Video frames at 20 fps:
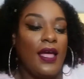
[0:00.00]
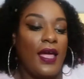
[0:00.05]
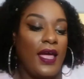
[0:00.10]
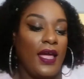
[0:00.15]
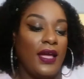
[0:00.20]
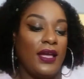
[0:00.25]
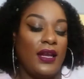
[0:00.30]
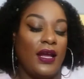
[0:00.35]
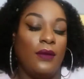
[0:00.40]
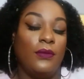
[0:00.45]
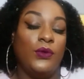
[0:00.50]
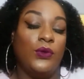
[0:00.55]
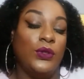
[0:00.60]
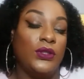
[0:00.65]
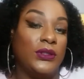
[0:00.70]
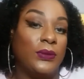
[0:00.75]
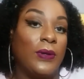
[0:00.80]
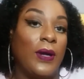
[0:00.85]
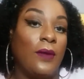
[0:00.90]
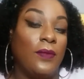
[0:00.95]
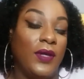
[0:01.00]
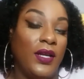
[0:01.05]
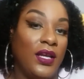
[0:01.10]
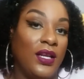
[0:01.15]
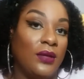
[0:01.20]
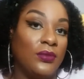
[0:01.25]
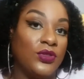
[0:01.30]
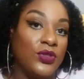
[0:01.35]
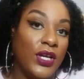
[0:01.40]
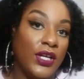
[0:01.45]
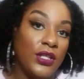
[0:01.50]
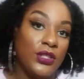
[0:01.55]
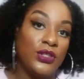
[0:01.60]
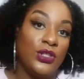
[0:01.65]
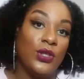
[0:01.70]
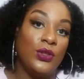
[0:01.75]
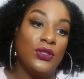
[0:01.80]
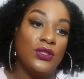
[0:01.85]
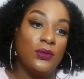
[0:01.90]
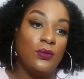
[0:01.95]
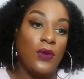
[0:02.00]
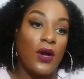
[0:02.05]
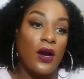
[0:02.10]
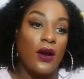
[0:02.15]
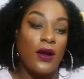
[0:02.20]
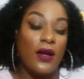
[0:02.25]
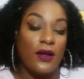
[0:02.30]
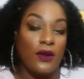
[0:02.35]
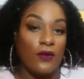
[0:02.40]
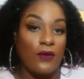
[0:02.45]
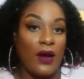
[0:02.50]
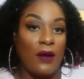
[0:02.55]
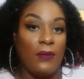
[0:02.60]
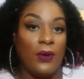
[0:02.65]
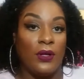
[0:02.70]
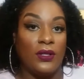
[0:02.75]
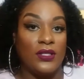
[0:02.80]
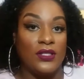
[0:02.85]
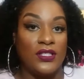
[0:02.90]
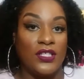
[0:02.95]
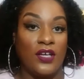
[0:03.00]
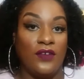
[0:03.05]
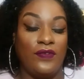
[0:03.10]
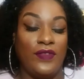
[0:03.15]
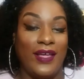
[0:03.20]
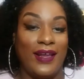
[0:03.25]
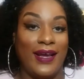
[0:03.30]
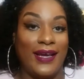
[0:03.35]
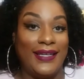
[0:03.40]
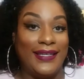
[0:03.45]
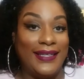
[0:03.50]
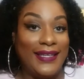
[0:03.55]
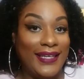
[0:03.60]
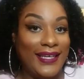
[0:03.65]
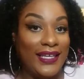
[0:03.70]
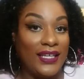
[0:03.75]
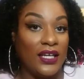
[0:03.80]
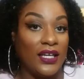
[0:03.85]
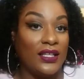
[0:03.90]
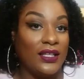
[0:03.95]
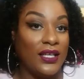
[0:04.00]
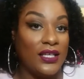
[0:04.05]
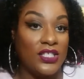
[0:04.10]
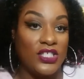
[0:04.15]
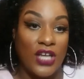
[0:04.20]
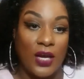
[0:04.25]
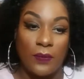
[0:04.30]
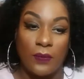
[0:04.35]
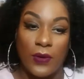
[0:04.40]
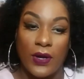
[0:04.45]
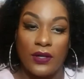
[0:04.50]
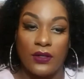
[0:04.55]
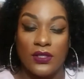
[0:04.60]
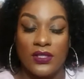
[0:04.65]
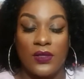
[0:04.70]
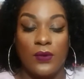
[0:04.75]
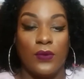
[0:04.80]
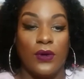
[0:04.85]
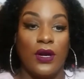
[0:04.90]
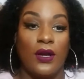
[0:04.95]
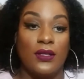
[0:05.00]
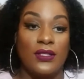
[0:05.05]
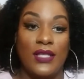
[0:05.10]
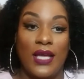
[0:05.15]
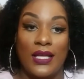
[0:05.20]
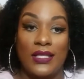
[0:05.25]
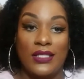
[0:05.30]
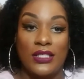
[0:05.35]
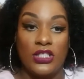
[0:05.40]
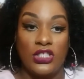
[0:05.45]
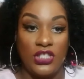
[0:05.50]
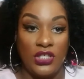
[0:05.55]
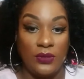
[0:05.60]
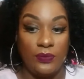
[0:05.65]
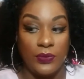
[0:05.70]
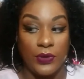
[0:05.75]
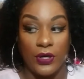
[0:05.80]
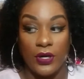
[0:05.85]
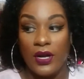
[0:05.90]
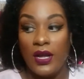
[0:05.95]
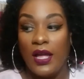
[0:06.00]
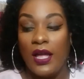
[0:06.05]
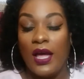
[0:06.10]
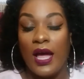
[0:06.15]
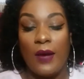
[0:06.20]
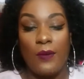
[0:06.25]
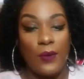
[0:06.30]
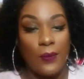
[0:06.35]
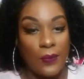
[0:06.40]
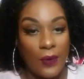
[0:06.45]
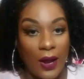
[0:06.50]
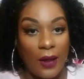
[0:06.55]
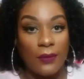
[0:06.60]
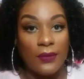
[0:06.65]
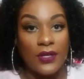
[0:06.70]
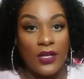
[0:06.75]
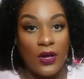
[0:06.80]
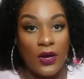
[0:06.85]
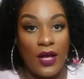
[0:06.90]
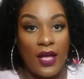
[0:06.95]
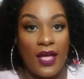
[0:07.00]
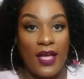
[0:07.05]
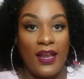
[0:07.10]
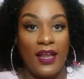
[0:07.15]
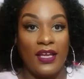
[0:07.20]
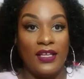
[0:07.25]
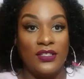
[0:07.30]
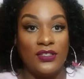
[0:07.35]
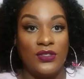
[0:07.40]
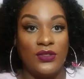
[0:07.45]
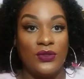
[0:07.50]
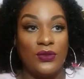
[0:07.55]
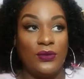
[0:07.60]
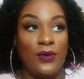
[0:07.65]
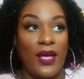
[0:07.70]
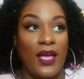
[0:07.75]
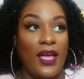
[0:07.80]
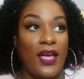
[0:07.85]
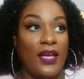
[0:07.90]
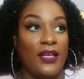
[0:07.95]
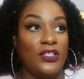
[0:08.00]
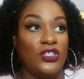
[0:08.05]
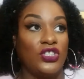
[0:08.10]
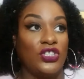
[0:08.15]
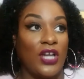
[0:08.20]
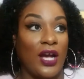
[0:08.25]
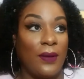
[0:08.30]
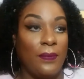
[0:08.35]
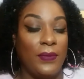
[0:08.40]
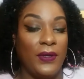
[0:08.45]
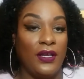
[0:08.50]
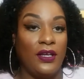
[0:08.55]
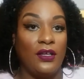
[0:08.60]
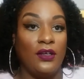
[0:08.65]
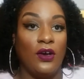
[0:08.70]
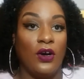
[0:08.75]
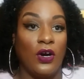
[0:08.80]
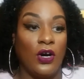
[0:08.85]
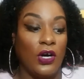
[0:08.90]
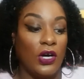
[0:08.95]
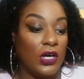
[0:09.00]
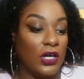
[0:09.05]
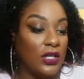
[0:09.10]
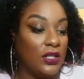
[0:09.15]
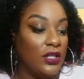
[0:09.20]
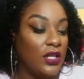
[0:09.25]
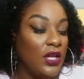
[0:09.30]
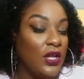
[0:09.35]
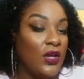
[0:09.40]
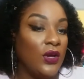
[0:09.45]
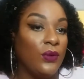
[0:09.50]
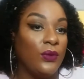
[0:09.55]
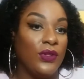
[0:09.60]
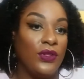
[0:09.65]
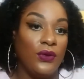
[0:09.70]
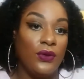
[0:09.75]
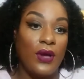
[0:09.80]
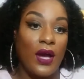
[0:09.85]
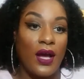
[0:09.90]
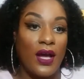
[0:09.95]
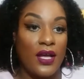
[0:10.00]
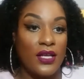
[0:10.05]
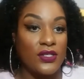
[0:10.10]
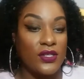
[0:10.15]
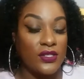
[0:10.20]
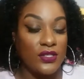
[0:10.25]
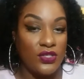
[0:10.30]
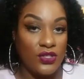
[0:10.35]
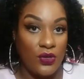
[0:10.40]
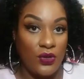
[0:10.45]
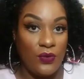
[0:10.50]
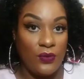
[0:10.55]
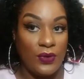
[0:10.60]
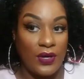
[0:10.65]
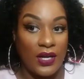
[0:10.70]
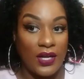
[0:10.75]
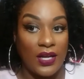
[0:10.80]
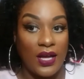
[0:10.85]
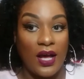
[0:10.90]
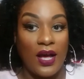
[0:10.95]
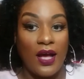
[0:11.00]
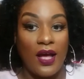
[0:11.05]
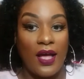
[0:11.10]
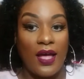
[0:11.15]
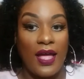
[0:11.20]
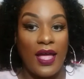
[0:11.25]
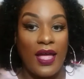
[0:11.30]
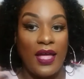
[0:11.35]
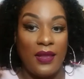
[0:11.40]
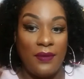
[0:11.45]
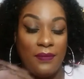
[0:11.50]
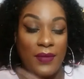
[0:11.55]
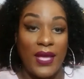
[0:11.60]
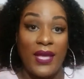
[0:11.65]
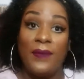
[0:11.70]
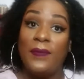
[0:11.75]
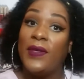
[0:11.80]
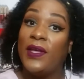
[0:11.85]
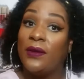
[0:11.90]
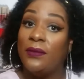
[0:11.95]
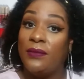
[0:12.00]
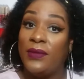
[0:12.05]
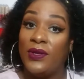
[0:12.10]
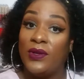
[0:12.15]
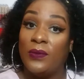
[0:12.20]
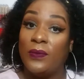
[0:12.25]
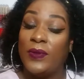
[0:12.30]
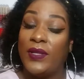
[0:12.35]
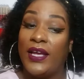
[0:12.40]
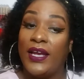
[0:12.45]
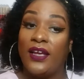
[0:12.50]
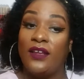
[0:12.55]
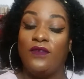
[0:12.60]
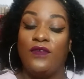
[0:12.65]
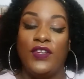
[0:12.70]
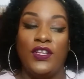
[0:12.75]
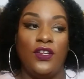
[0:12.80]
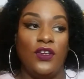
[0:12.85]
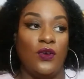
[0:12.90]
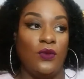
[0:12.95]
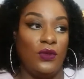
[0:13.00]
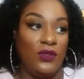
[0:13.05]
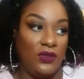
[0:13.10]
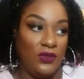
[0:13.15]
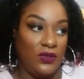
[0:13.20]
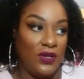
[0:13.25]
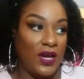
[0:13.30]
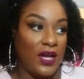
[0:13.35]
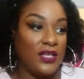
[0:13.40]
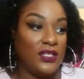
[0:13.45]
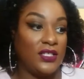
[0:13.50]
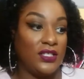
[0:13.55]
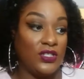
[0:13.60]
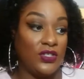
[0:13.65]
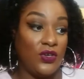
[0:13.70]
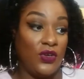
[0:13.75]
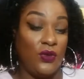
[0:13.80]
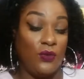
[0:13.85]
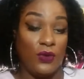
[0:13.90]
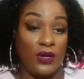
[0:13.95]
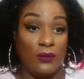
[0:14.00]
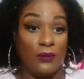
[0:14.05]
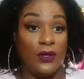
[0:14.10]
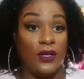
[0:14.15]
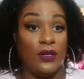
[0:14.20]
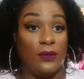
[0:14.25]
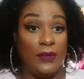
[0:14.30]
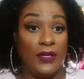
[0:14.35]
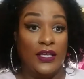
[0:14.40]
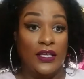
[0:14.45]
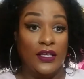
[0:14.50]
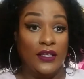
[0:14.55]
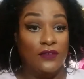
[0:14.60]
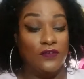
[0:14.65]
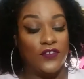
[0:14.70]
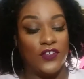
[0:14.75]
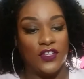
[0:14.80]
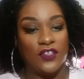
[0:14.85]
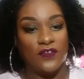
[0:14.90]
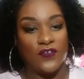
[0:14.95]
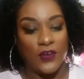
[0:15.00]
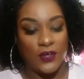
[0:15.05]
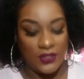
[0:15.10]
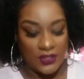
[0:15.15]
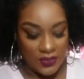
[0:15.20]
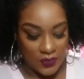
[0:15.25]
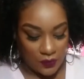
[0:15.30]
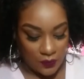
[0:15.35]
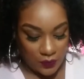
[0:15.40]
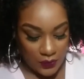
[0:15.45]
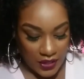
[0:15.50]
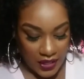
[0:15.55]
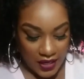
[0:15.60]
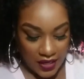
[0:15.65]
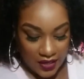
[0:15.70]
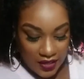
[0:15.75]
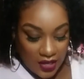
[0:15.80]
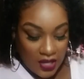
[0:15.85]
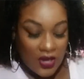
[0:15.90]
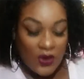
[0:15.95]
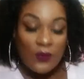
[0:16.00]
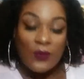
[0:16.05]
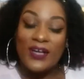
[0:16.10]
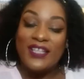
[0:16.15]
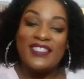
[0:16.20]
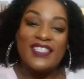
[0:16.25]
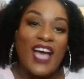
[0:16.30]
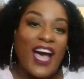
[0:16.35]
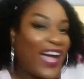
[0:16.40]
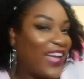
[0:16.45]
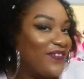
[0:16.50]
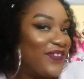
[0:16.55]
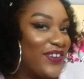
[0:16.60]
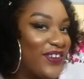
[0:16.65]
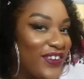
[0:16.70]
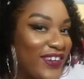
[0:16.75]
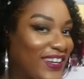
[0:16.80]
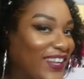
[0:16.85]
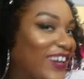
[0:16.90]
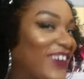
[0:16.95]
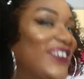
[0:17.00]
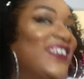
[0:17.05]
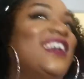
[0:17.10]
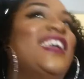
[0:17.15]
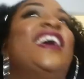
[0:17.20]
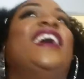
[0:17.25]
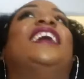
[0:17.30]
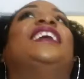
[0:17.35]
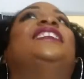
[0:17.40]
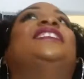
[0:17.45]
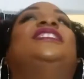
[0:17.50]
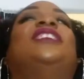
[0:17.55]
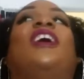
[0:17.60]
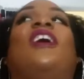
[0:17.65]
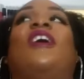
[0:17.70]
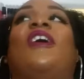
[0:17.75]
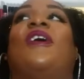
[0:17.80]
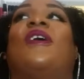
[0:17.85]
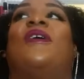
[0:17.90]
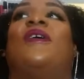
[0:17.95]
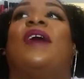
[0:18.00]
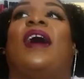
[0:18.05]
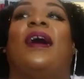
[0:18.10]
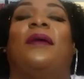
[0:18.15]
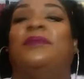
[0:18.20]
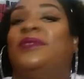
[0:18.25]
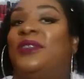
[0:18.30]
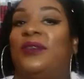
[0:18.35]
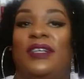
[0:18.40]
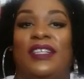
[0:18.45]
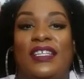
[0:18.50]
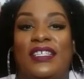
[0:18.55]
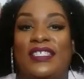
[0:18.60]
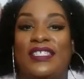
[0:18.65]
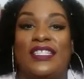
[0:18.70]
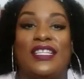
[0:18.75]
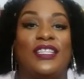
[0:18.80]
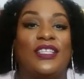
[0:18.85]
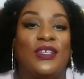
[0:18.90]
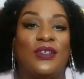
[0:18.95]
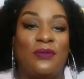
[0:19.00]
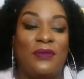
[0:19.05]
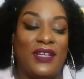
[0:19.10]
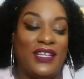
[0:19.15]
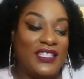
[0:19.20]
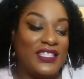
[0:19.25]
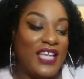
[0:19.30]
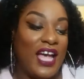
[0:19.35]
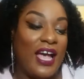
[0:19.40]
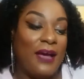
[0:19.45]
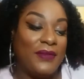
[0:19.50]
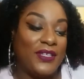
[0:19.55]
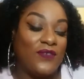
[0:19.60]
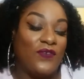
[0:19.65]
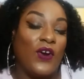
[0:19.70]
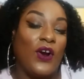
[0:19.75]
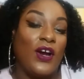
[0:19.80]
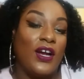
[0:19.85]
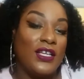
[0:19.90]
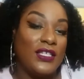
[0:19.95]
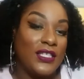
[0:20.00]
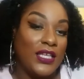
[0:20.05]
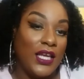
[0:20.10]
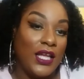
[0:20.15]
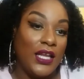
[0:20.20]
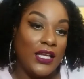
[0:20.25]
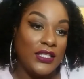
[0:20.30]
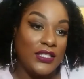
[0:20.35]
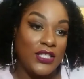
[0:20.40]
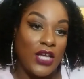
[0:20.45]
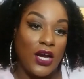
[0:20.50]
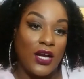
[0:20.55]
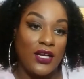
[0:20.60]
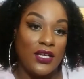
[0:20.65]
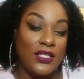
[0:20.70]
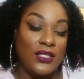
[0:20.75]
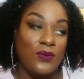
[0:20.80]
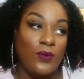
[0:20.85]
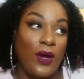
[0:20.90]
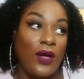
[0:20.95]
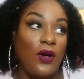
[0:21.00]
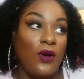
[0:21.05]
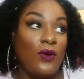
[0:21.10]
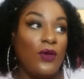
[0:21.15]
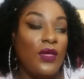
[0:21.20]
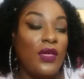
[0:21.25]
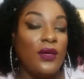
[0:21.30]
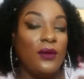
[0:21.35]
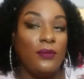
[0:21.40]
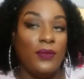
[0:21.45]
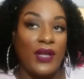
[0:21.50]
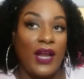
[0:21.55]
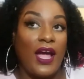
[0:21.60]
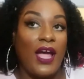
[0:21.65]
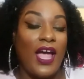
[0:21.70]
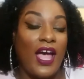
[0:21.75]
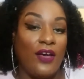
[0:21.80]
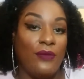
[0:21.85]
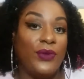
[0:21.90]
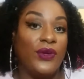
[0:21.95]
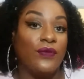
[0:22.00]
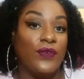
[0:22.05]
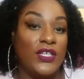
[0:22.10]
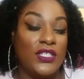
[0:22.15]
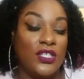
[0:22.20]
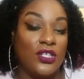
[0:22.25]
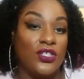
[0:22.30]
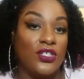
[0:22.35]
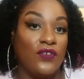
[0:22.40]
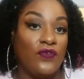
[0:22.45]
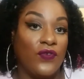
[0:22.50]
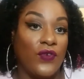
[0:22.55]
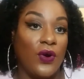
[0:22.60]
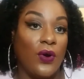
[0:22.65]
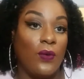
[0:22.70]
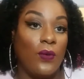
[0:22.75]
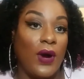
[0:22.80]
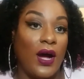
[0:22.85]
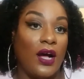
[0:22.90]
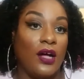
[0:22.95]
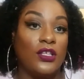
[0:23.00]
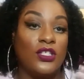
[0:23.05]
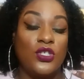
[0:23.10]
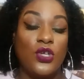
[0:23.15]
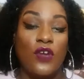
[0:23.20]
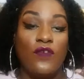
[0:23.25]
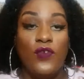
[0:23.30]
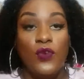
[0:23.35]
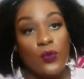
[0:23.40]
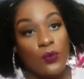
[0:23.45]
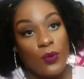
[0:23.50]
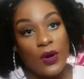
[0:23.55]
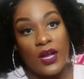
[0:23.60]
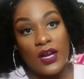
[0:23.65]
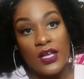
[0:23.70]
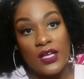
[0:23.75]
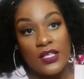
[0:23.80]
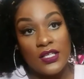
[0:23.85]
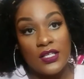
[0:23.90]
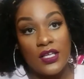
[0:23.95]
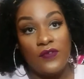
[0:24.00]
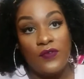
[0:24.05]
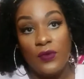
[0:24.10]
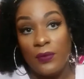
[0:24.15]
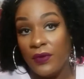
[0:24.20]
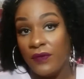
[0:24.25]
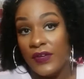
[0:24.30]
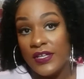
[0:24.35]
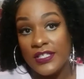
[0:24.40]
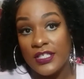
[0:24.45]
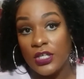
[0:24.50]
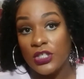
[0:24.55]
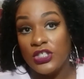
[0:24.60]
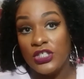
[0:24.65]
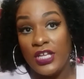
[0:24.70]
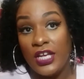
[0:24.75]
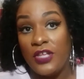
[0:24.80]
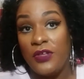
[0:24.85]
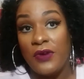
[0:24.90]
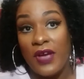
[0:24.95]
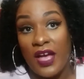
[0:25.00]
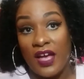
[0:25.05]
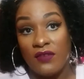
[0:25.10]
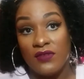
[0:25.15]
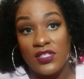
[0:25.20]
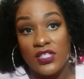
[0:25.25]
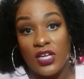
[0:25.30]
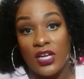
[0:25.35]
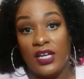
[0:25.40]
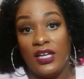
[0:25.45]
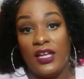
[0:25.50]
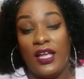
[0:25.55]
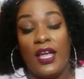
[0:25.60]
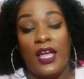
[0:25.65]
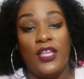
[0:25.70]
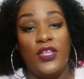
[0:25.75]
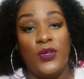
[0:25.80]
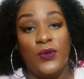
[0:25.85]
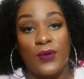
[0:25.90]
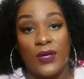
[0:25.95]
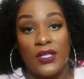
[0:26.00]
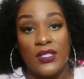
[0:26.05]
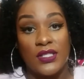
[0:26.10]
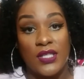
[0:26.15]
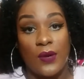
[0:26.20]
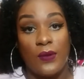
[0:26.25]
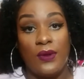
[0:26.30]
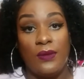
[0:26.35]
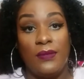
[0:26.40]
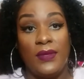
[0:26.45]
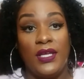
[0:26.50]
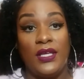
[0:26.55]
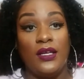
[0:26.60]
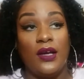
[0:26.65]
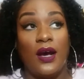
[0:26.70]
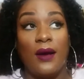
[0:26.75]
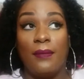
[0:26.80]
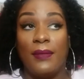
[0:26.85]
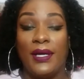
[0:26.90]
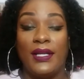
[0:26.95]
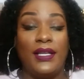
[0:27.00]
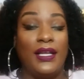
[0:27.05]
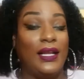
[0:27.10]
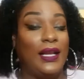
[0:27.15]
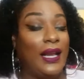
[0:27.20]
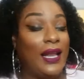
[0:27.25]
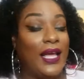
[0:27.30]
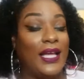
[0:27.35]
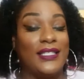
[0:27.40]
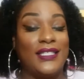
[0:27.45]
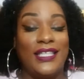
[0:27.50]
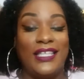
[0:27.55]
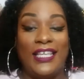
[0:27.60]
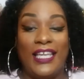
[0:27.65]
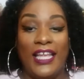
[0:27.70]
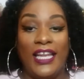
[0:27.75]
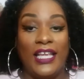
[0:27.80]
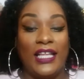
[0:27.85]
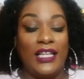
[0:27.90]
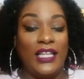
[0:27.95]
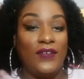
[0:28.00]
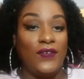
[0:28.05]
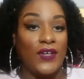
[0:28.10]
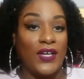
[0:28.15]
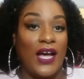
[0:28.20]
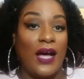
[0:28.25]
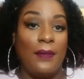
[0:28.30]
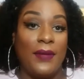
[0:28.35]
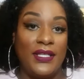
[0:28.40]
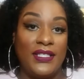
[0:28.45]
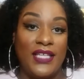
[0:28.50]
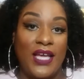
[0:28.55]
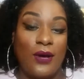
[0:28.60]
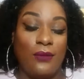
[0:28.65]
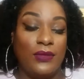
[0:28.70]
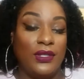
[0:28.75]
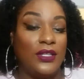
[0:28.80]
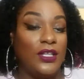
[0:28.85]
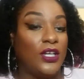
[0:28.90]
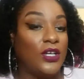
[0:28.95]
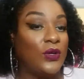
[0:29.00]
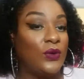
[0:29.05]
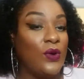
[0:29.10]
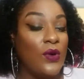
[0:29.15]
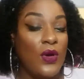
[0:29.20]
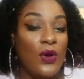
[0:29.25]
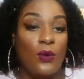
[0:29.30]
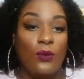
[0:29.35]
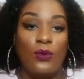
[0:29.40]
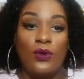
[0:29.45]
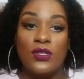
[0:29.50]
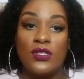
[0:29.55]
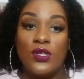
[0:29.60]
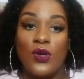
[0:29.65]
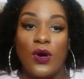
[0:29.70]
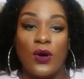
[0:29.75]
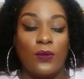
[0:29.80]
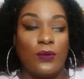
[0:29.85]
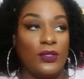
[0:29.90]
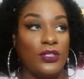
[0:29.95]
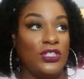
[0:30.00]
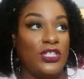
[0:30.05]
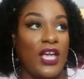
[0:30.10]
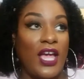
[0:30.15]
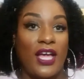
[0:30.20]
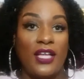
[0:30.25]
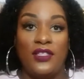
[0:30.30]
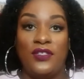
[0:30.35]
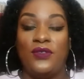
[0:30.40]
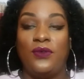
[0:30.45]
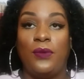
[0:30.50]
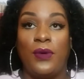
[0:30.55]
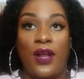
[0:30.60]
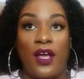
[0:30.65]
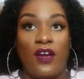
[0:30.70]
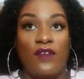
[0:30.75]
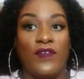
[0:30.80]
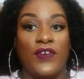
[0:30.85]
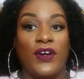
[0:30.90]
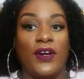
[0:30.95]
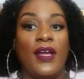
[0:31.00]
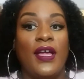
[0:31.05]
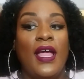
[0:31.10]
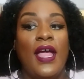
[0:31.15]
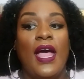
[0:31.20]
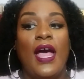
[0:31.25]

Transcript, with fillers: And I'm going to probably hit up Trader Joe's tomorrow and grab all the stuff that I need, unless ShopRite or somewhere else has it cheaper. I will probably go ahead and do a shopping haul with you guys and show you what I got, and maybe a meal plan video with you guys to show you what I'm going to be eating for the first week once I figure it out. So I'm doing this in a little bit of time as far as getting started as well, but I have been researching for a while. So if you want to, if you've been researching and you haven't started yet and you want to start with me on Monday, let's get it. Leave a comment down below. We'll talk, we'll chat, do whatever.